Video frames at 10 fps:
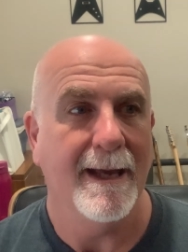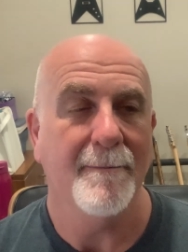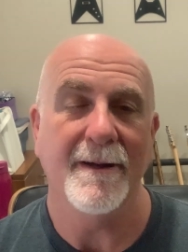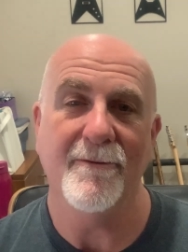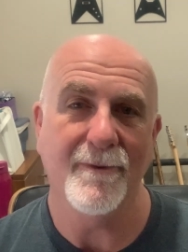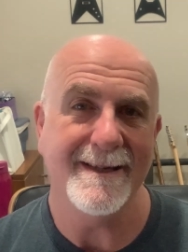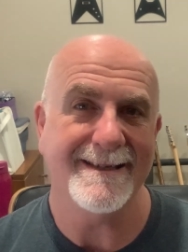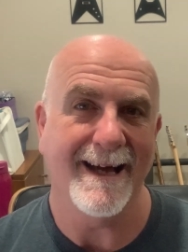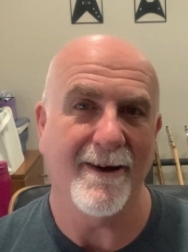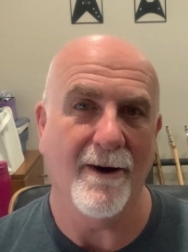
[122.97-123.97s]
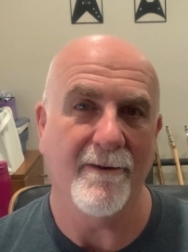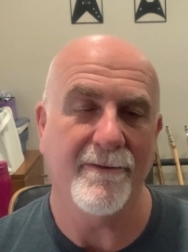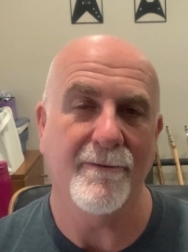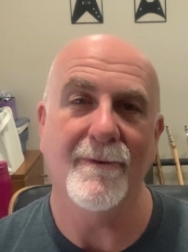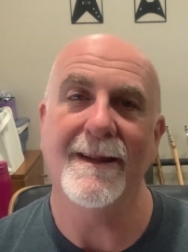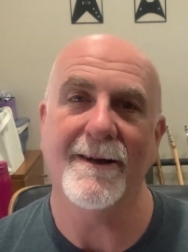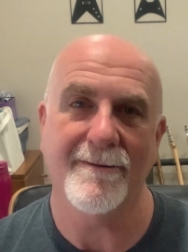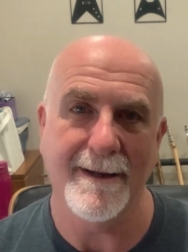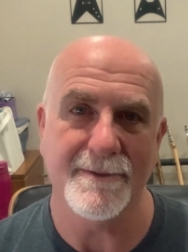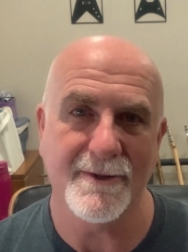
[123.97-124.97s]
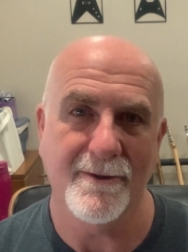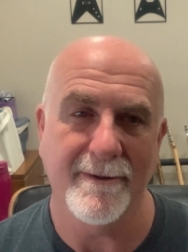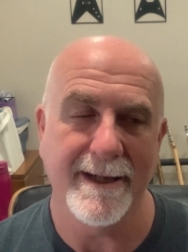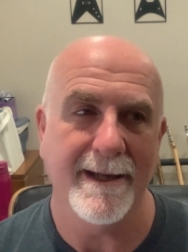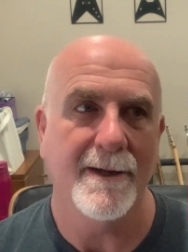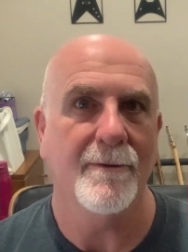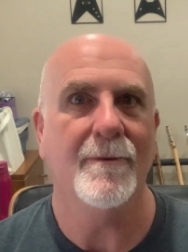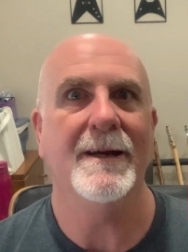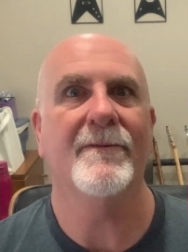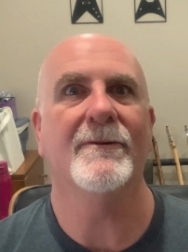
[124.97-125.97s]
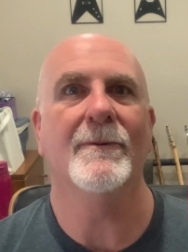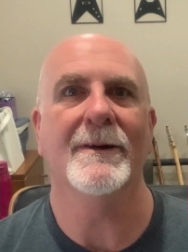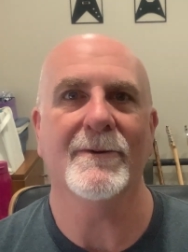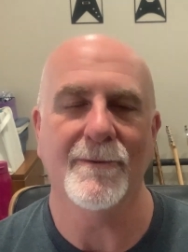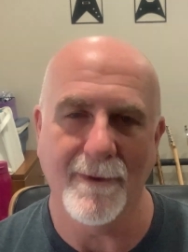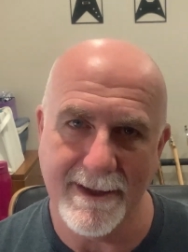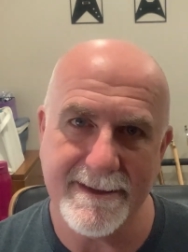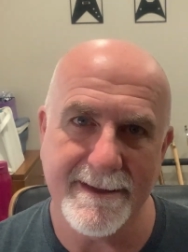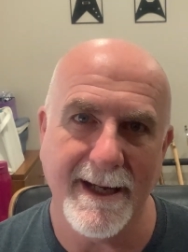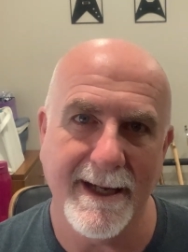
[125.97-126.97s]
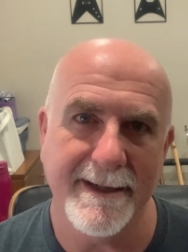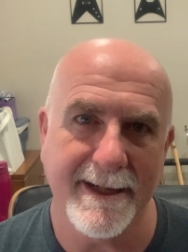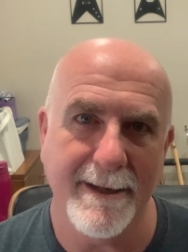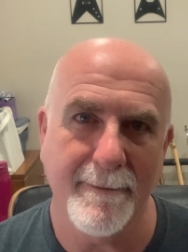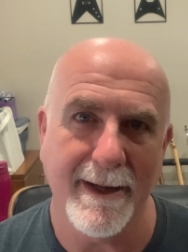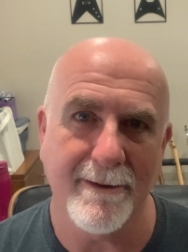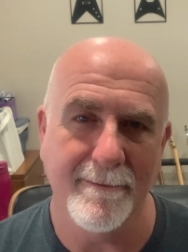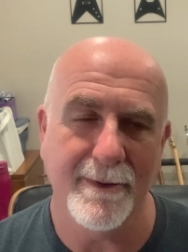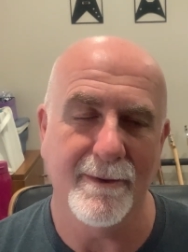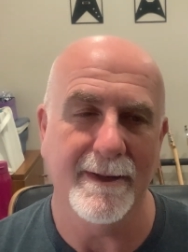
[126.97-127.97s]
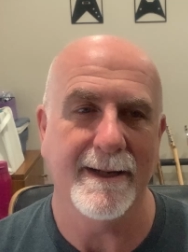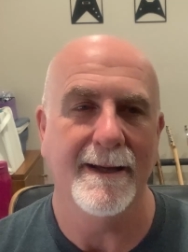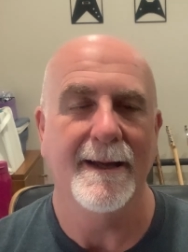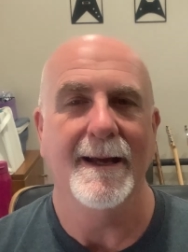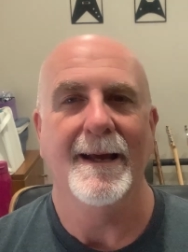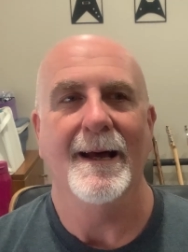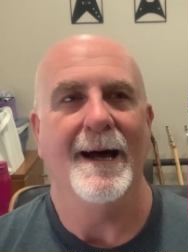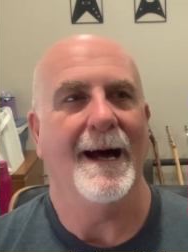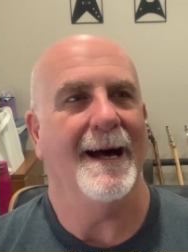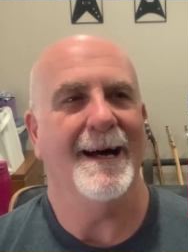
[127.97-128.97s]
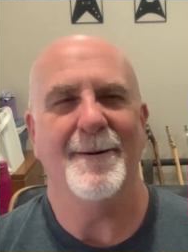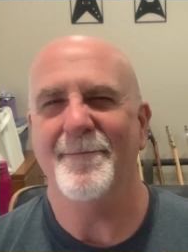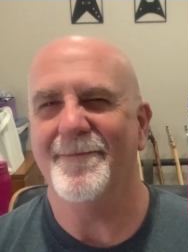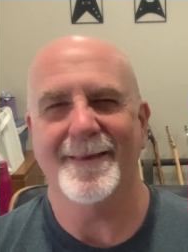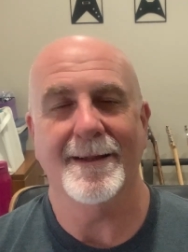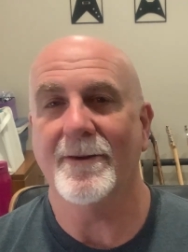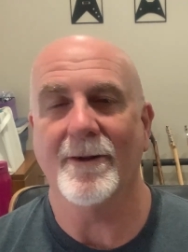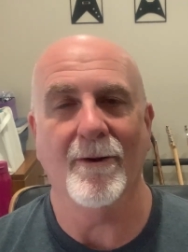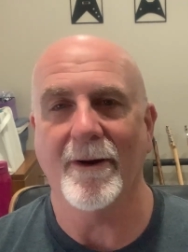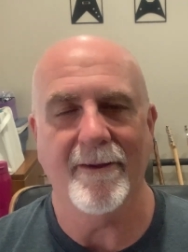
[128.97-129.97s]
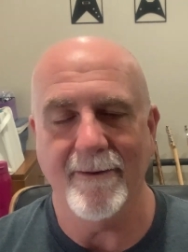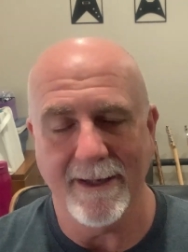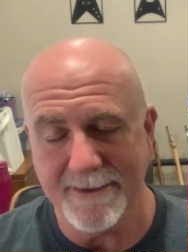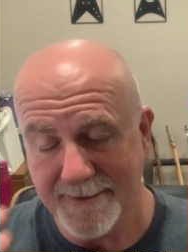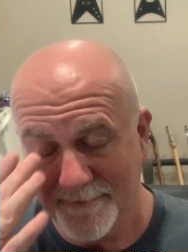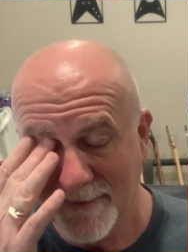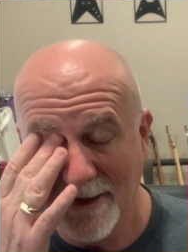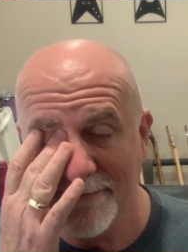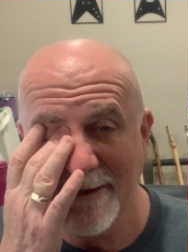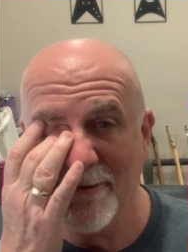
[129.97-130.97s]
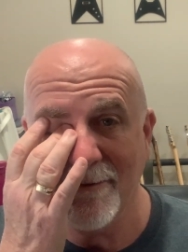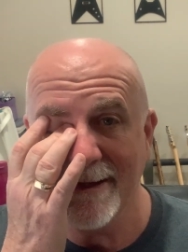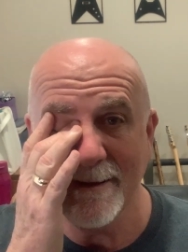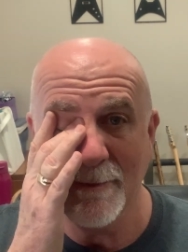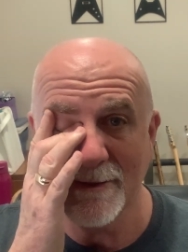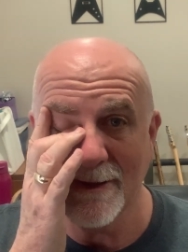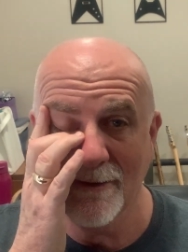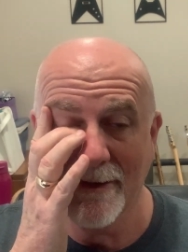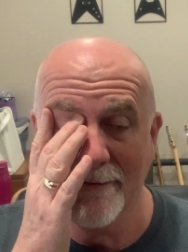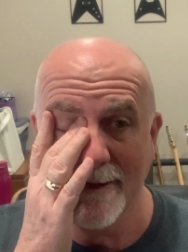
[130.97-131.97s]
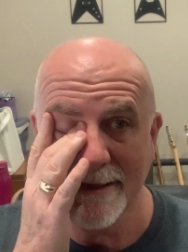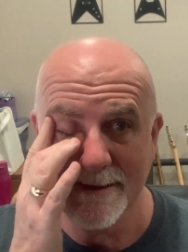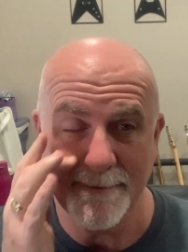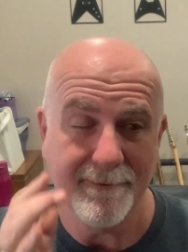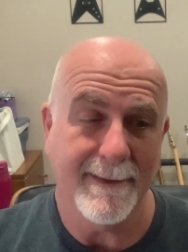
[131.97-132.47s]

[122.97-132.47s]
But if we start off with a crap story, we have to work twice as hard to get them back on board. The Lord of the Rings. I've never read the book The Lord of the Rings.